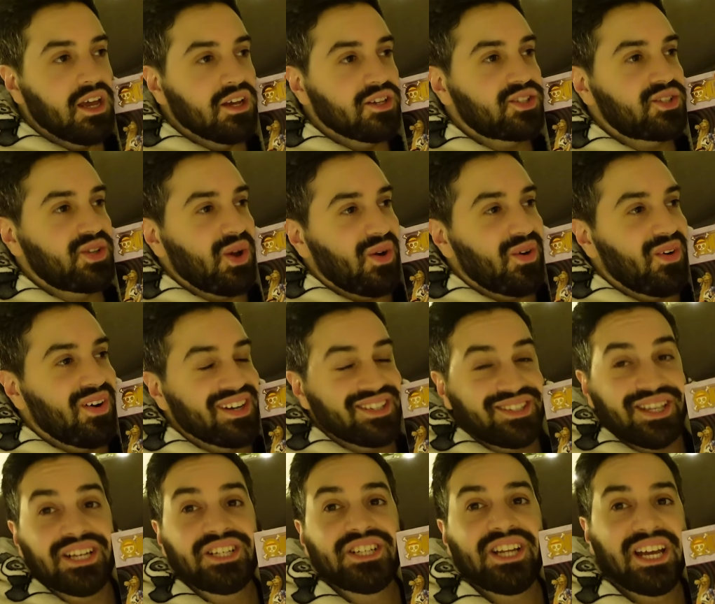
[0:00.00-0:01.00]
So
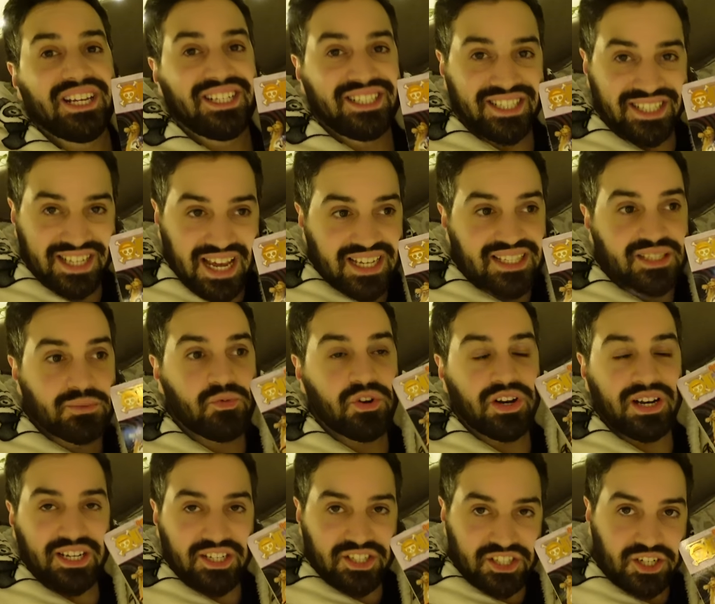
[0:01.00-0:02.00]
essentially, I
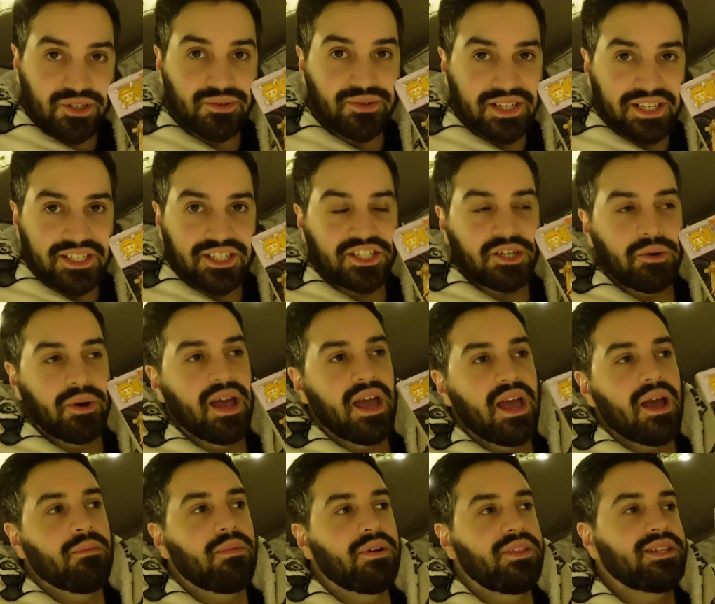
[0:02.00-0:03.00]
desperately do need to do it.
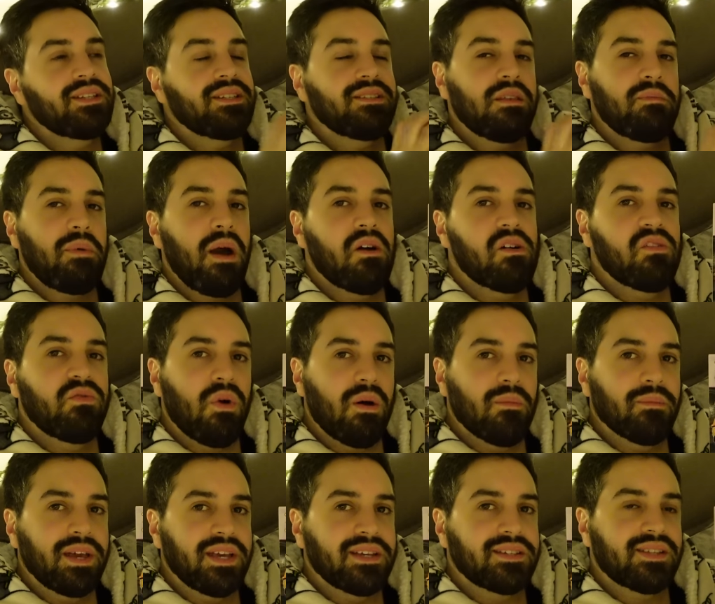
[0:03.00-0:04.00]
But this is the power of
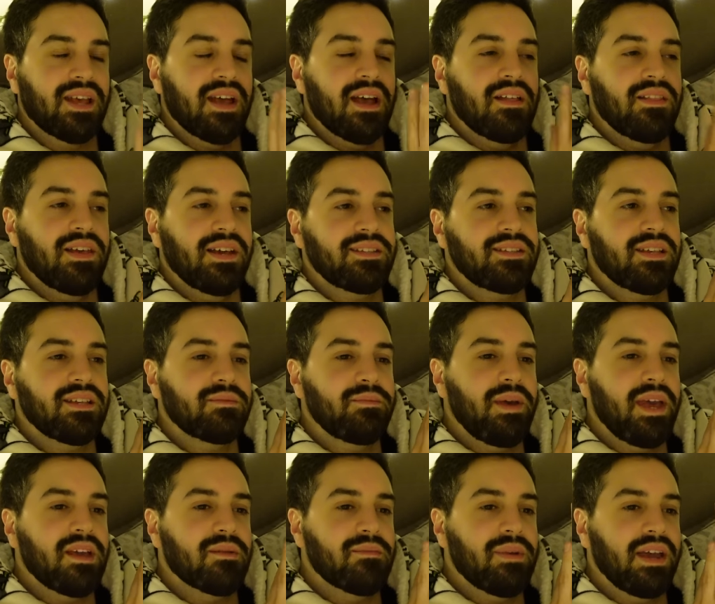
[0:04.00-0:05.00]
One Piece. This is
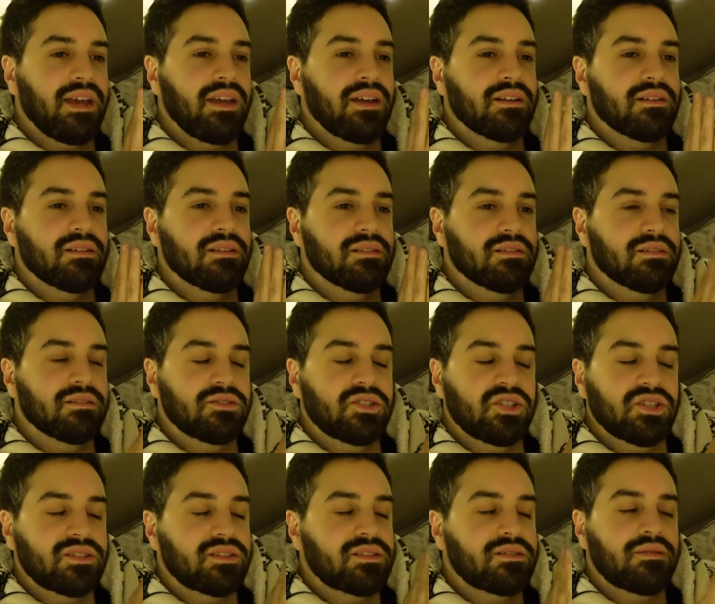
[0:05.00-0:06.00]
making me
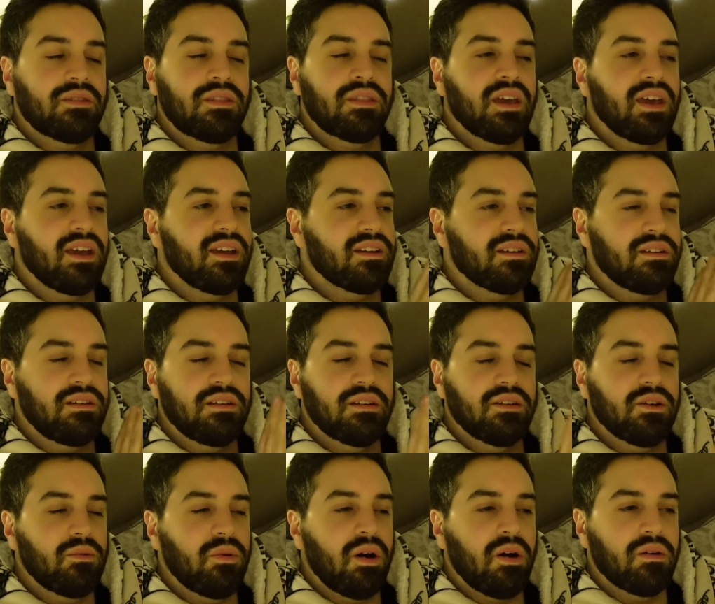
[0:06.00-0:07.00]
just think, you
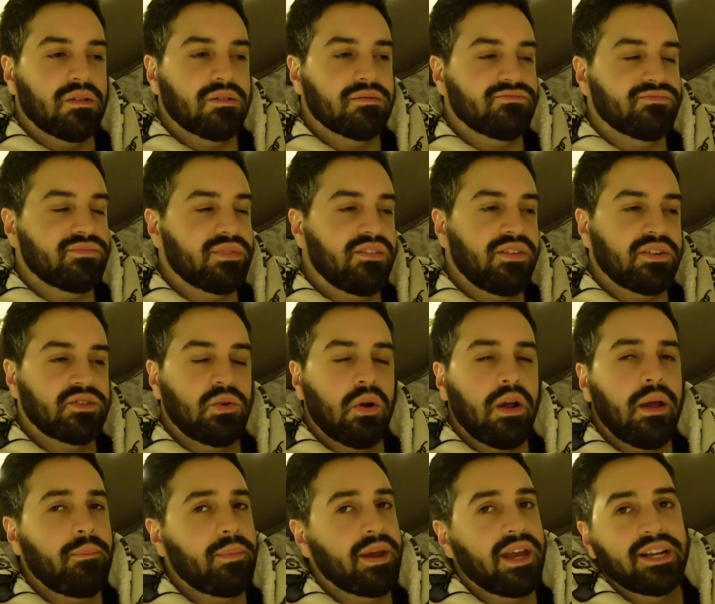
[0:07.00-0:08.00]
know what? if I don't
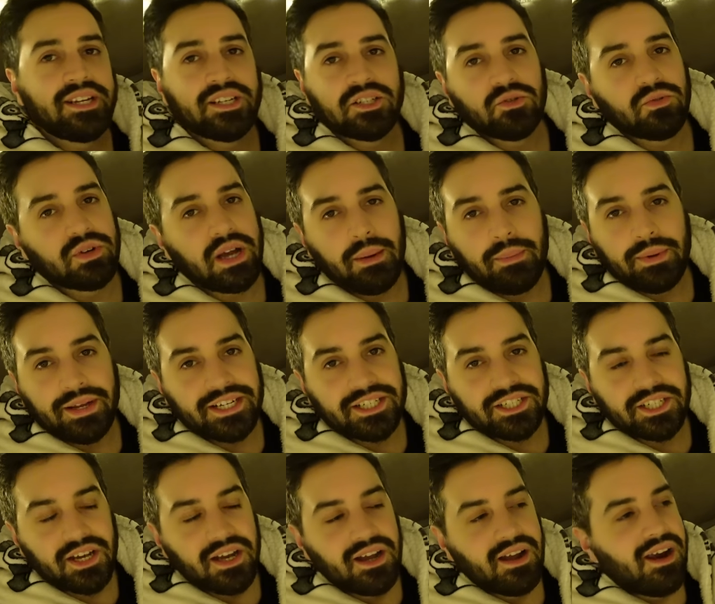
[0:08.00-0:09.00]
get paid, I don't get
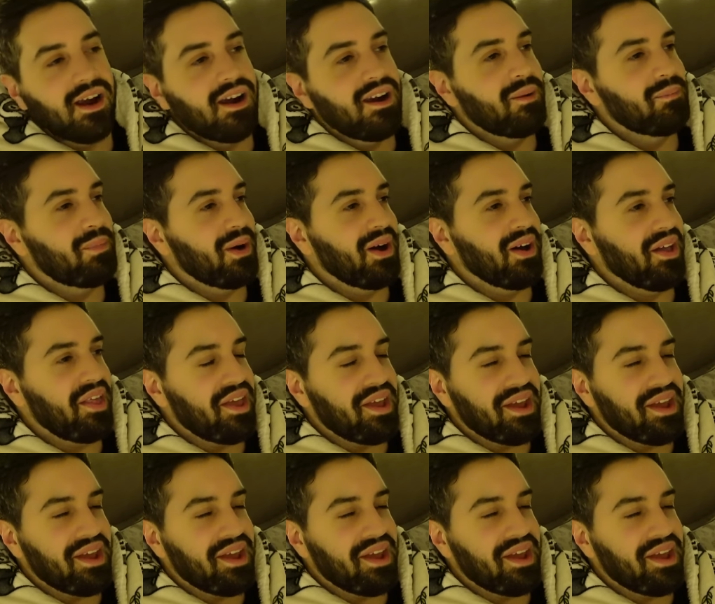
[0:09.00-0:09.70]
paid. But